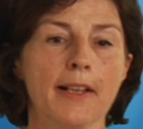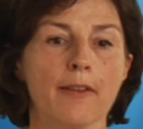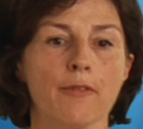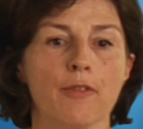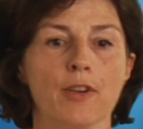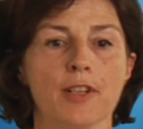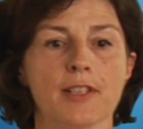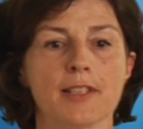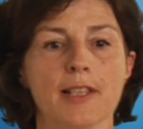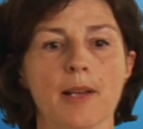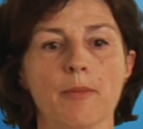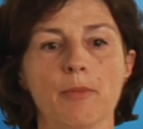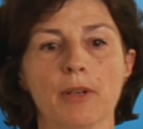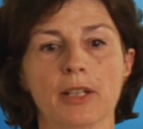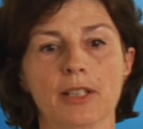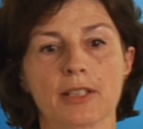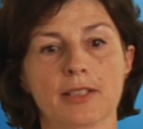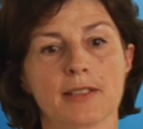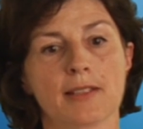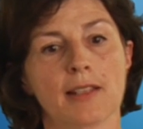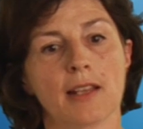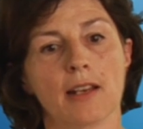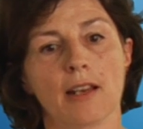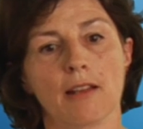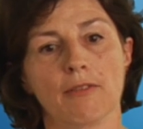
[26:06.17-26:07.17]
For example,
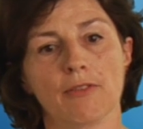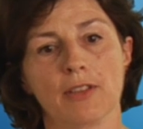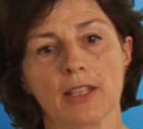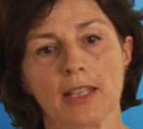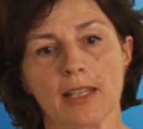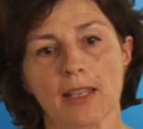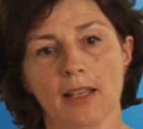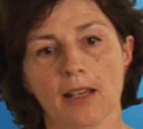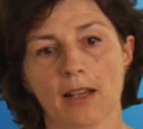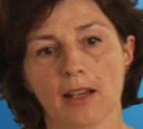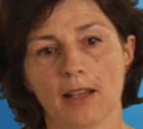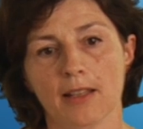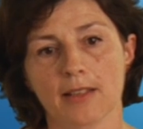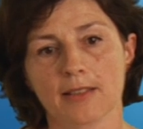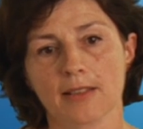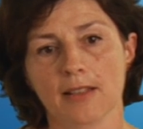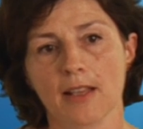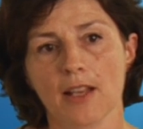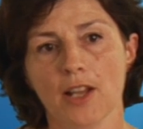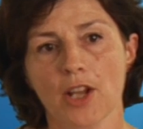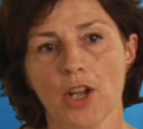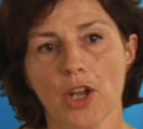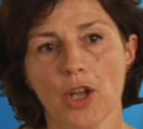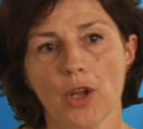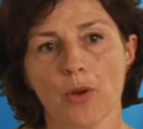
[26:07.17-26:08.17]
Christiana Figueres,
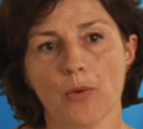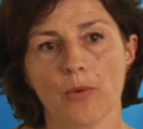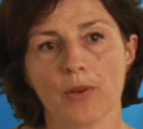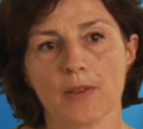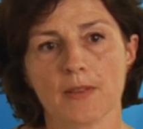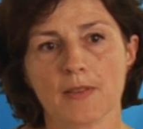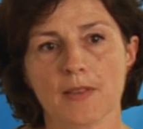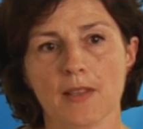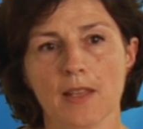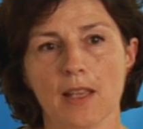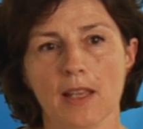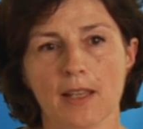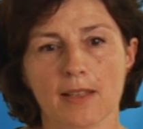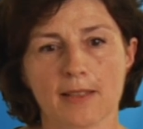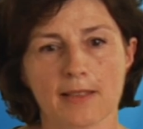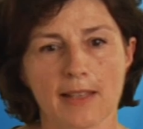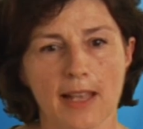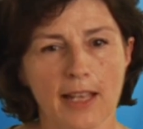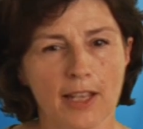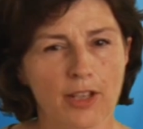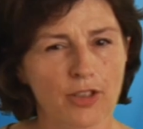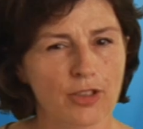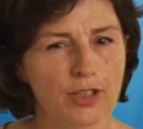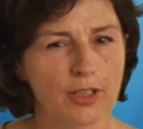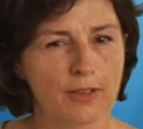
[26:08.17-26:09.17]
who is the
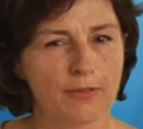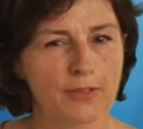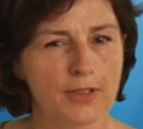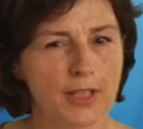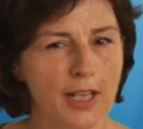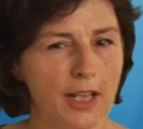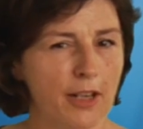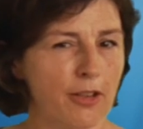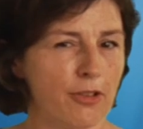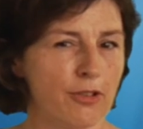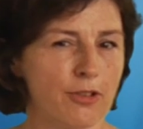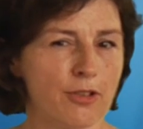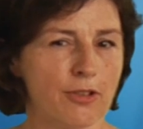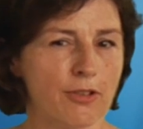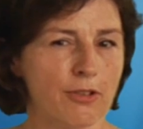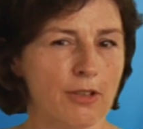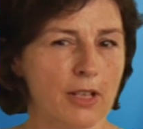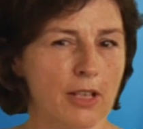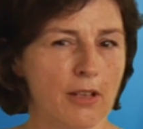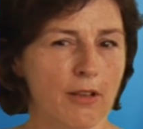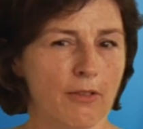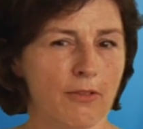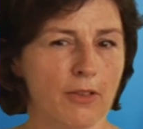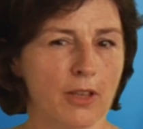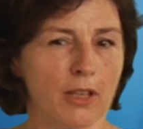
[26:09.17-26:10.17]
Executive
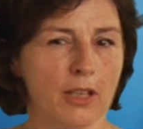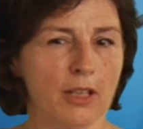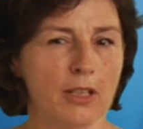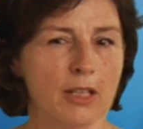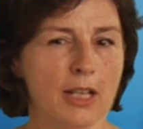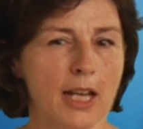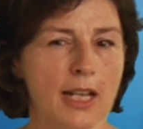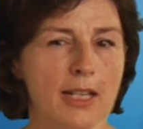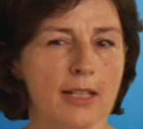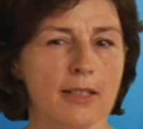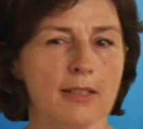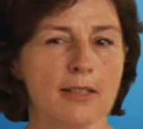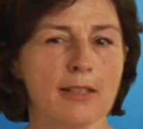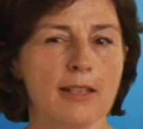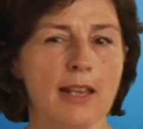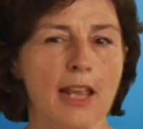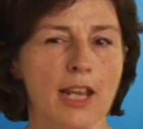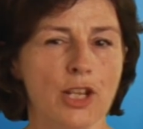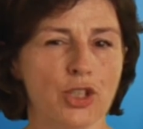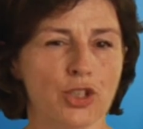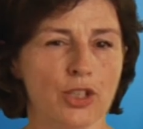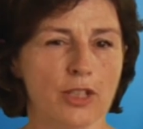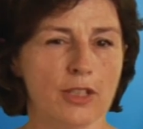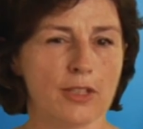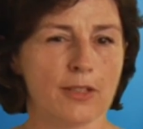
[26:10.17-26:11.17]
Secretary of the United
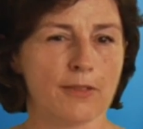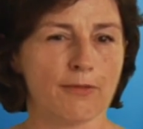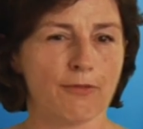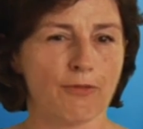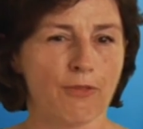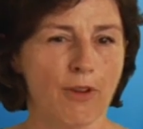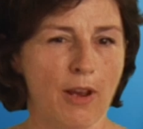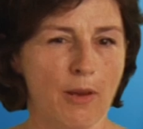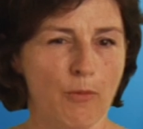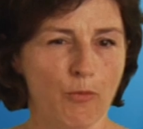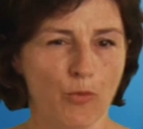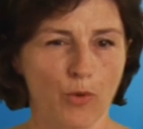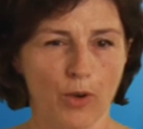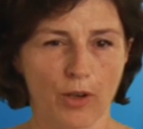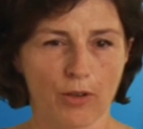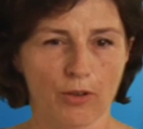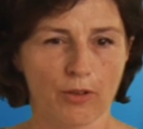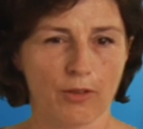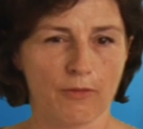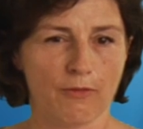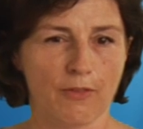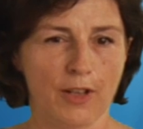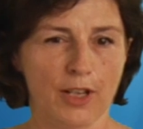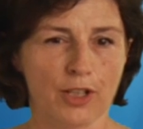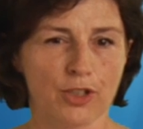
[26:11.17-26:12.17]
Nations Framework
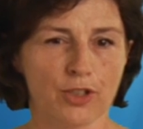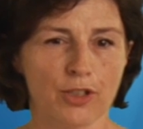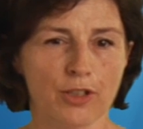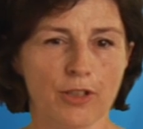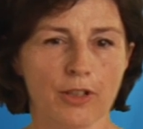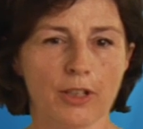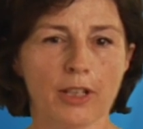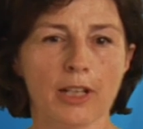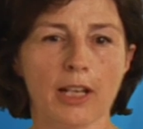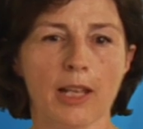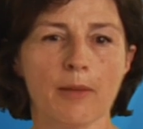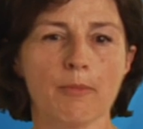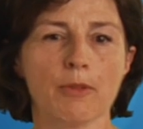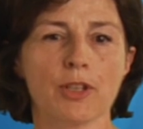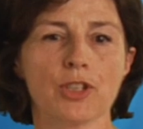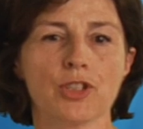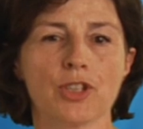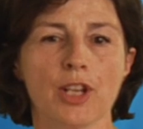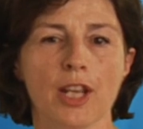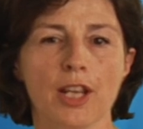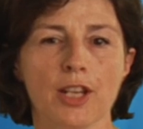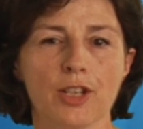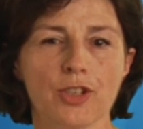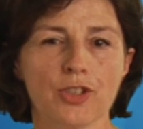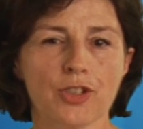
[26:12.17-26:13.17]
Convention on Climate
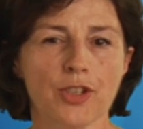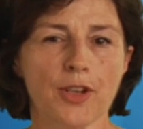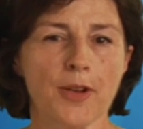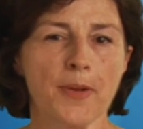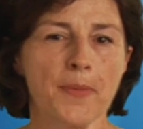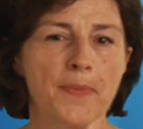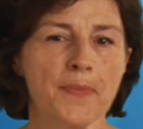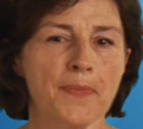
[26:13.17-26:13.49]
Change.